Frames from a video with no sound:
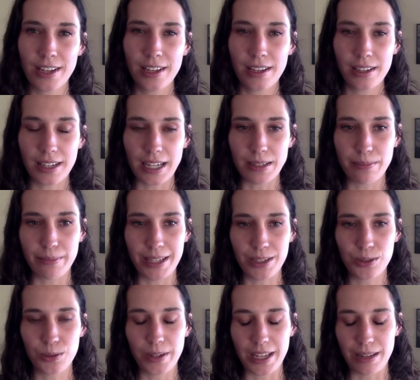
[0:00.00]
like
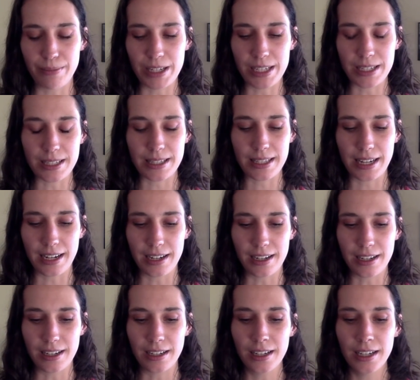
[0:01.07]
mental images that
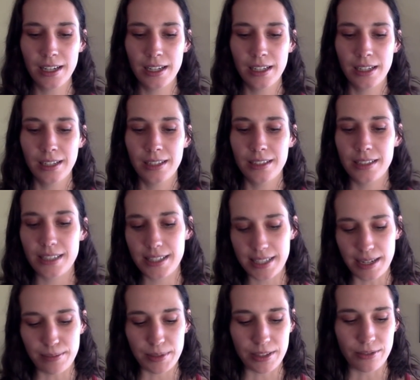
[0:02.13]
are
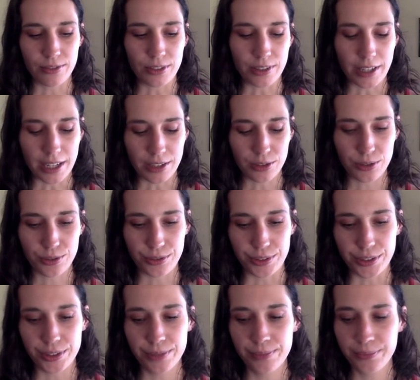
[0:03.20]
deceptive or untrue.